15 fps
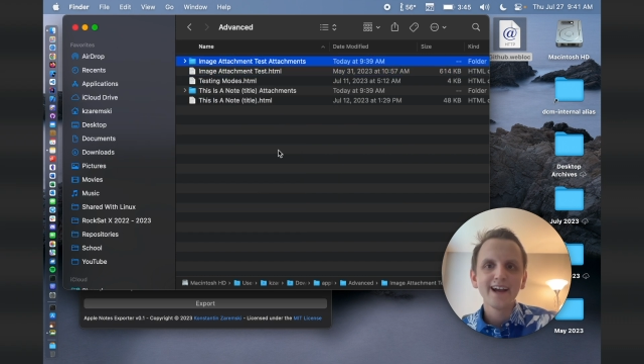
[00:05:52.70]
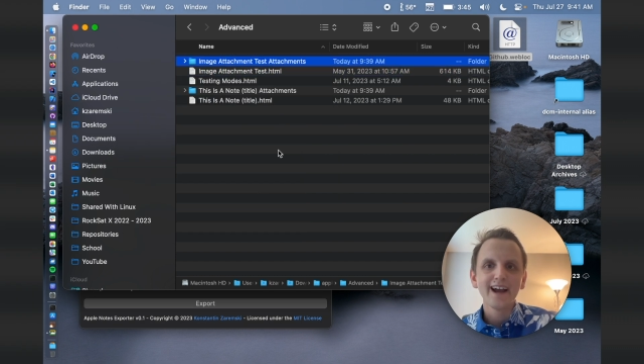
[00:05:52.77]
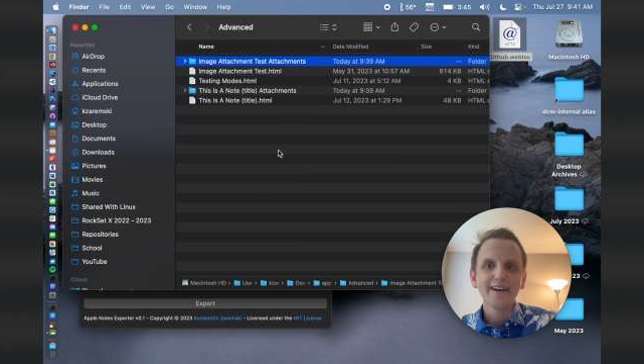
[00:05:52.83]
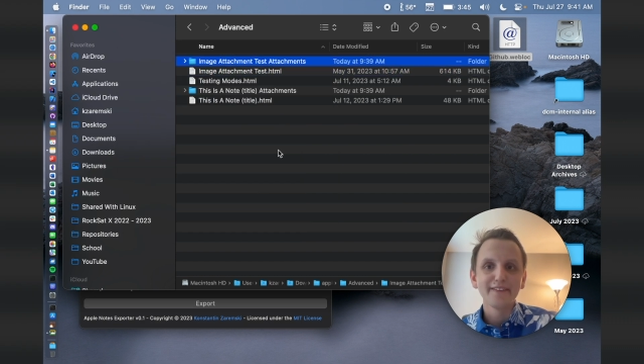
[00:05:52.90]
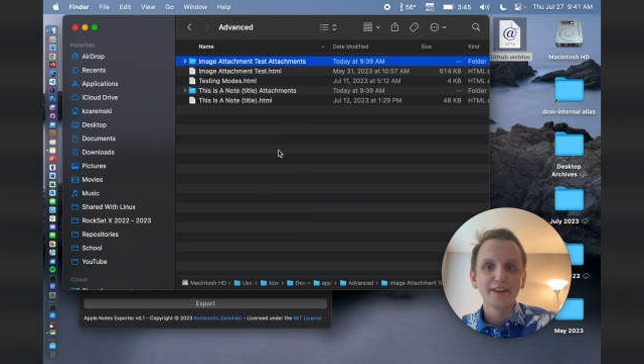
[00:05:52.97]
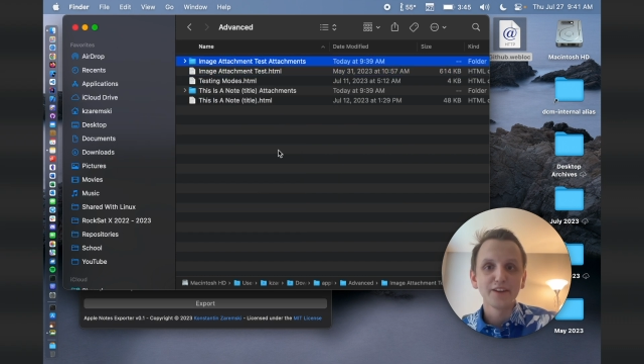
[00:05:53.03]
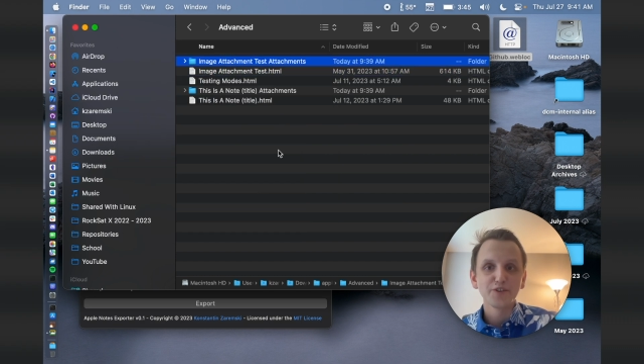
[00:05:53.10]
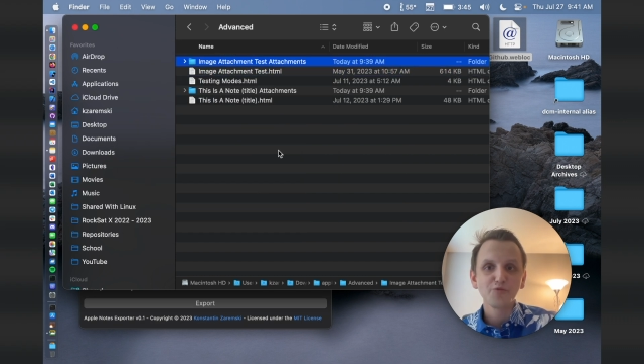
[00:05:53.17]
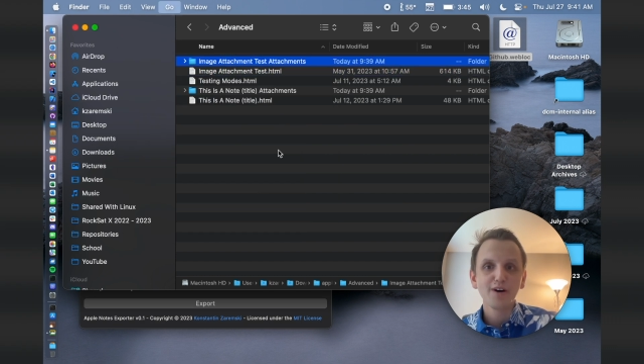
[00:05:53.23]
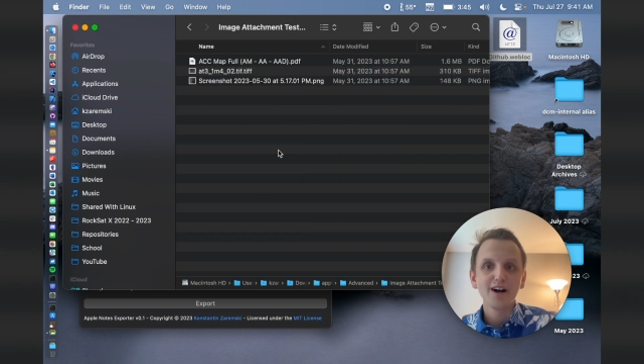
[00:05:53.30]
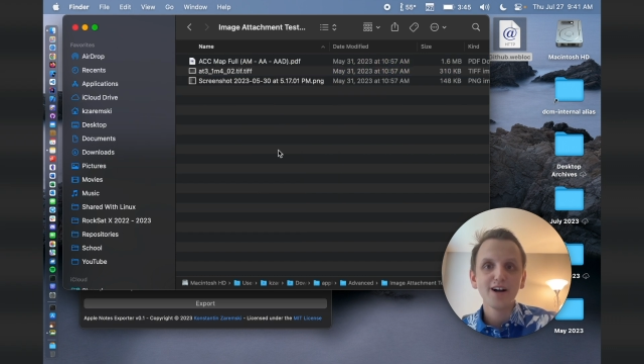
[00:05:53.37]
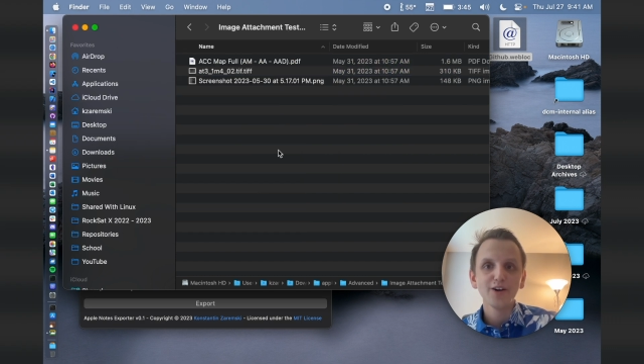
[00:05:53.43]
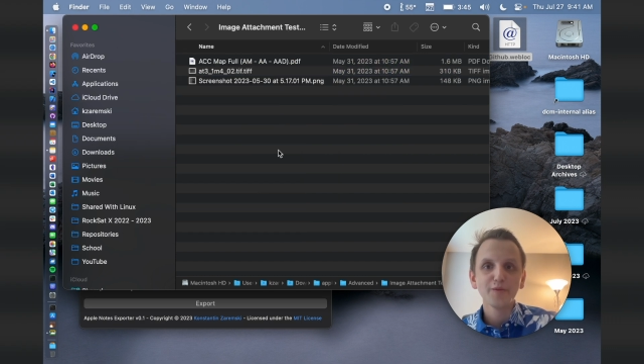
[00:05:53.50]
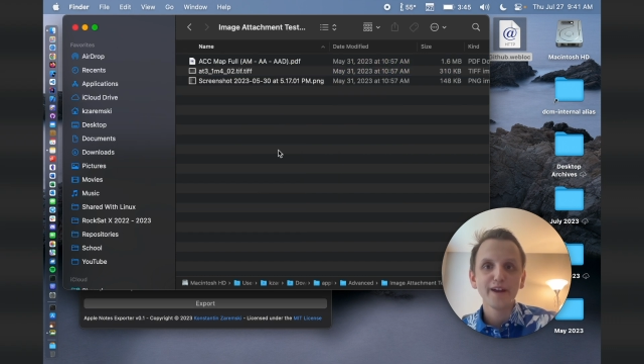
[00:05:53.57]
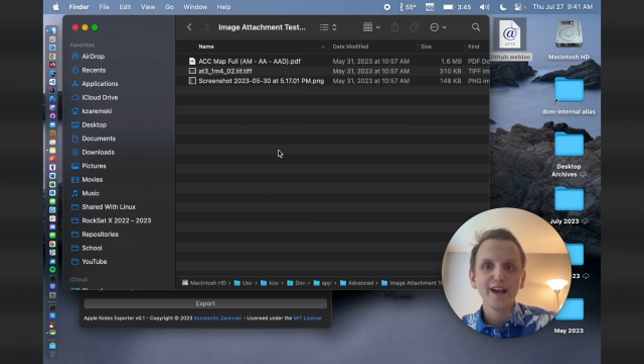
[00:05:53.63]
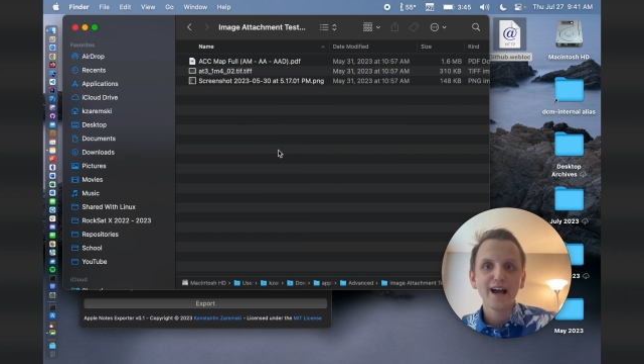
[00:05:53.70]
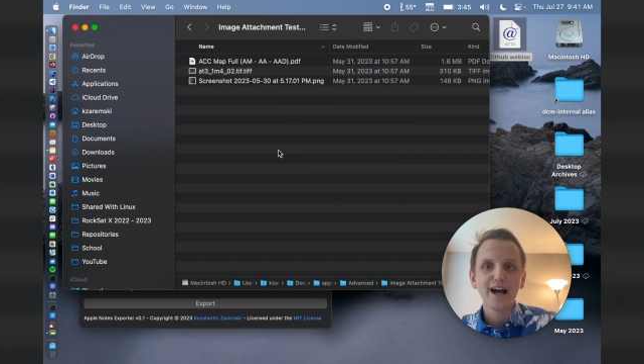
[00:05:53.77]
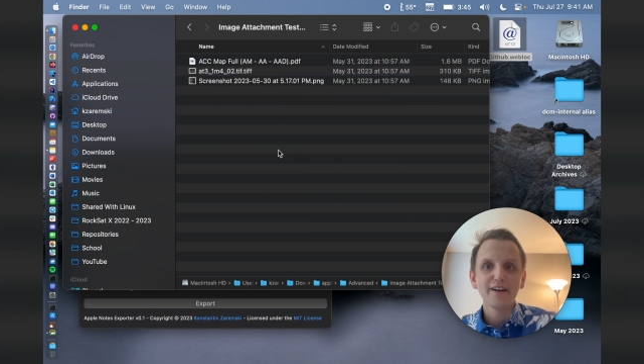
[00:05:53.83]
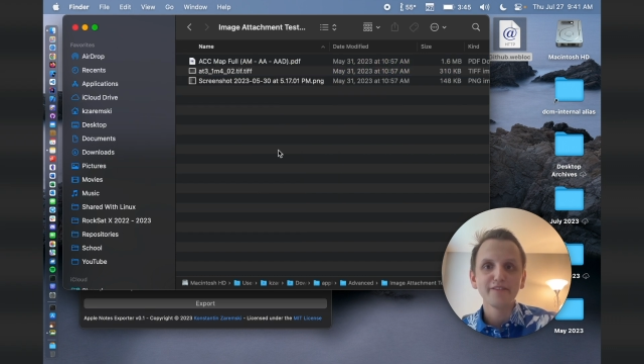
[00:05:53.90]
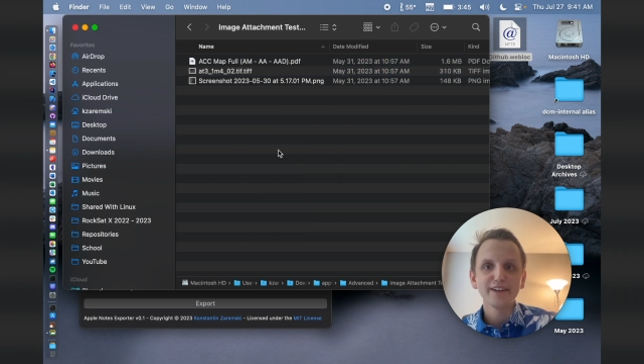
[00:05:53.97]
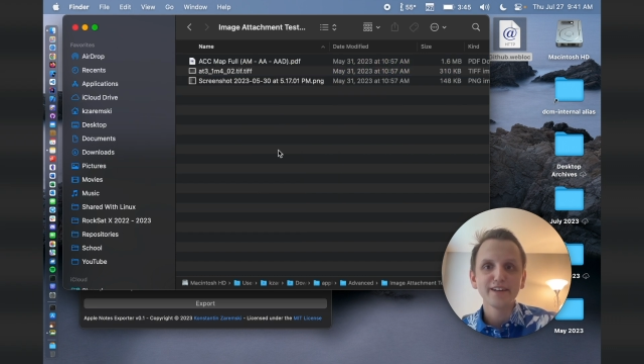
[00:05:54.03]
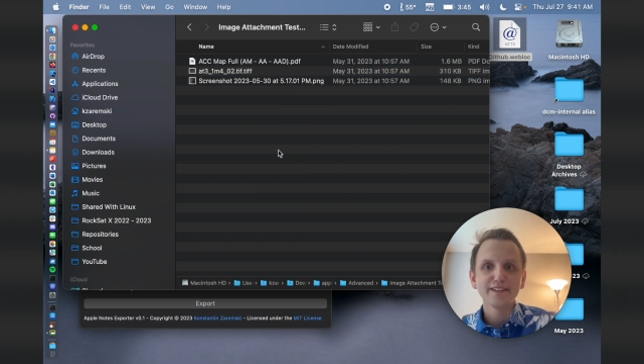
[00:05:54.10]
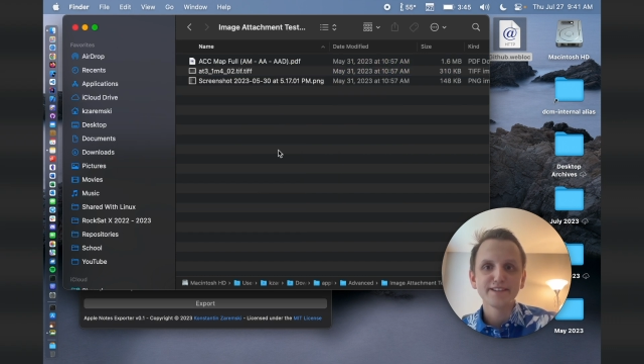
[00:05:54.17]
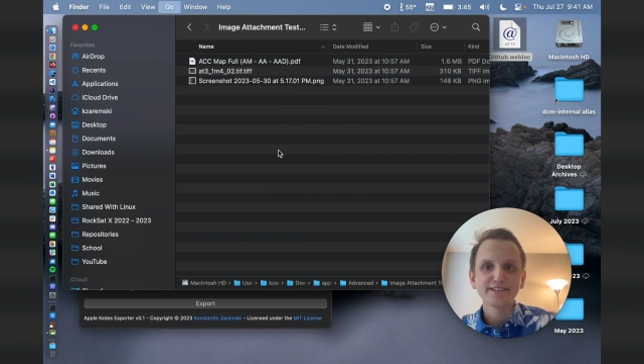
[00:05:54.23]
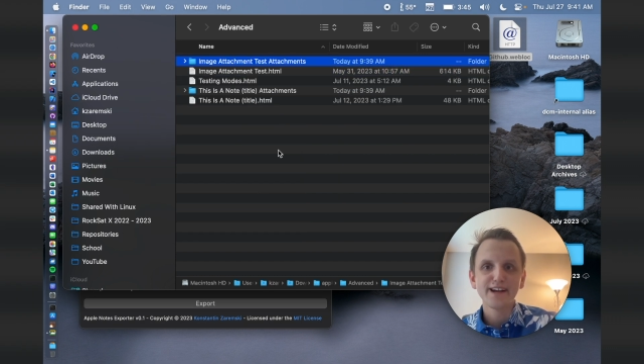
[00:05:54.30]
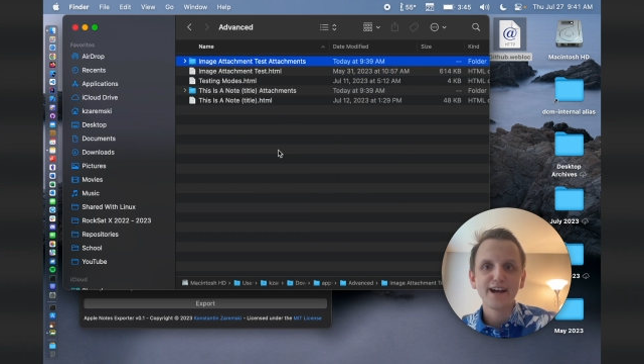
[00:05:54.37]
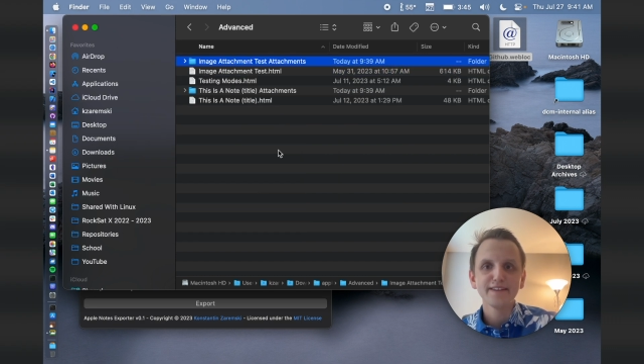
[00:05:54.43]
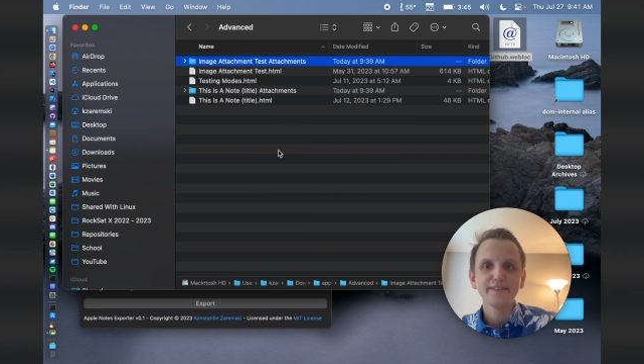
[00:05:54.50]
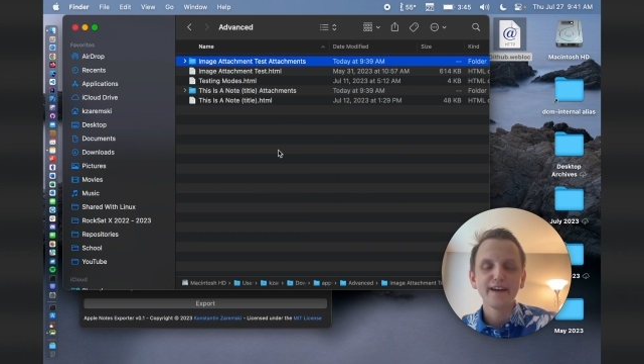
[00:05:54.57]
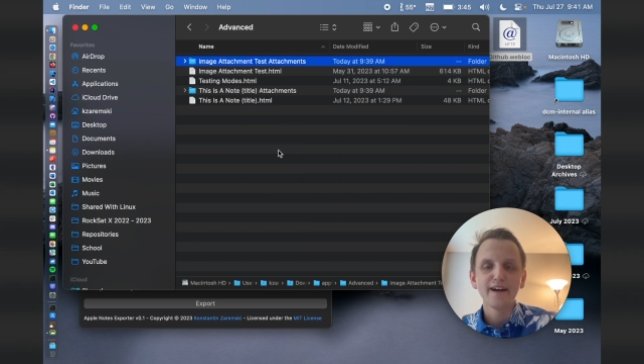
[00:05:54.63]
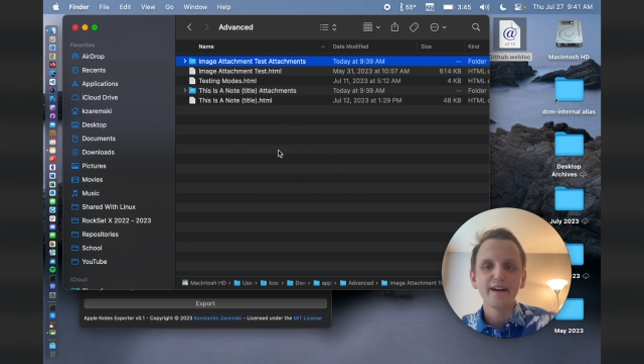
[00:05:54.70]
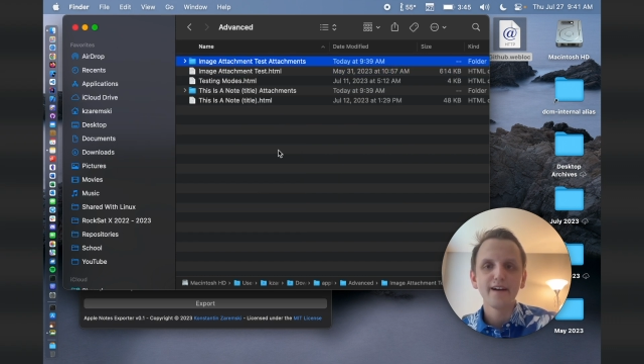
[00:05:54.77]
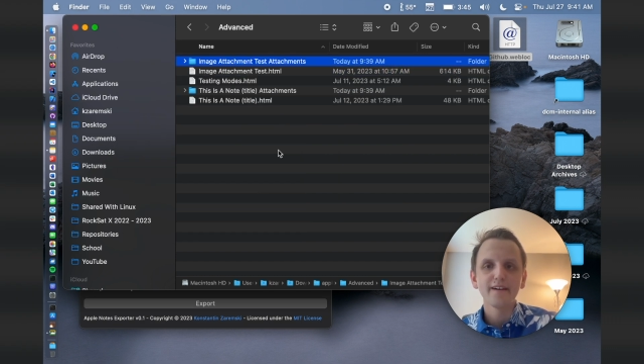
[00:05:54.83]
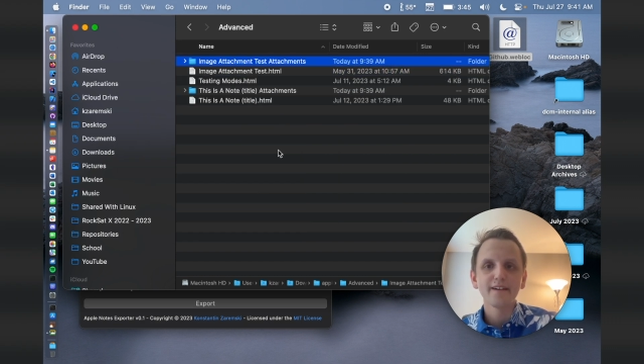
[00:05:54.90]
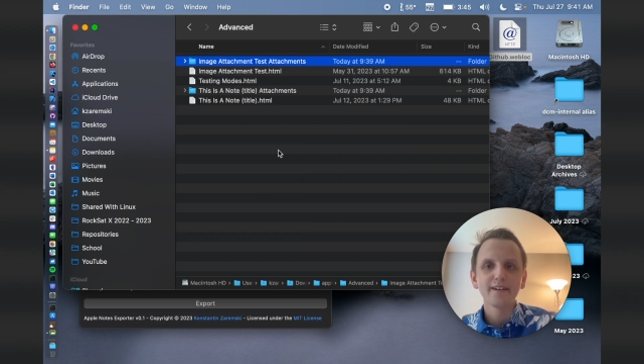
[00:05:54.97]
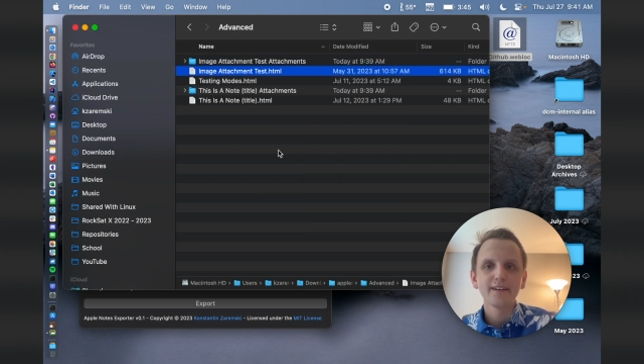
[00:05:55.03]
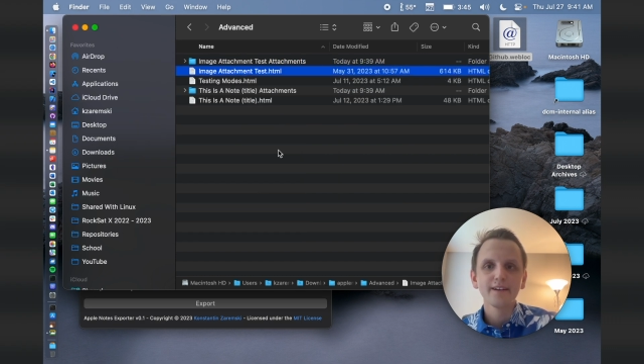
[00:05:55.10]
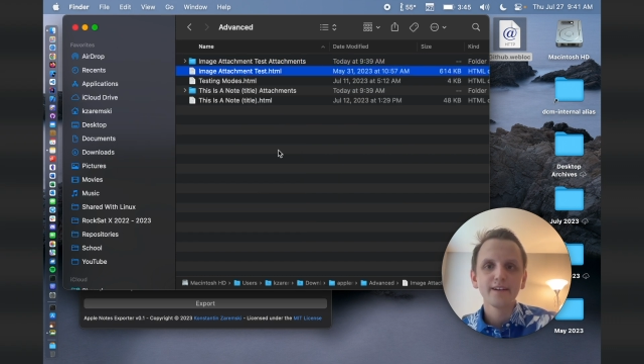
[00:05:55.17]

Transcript: And then as well, we have inside there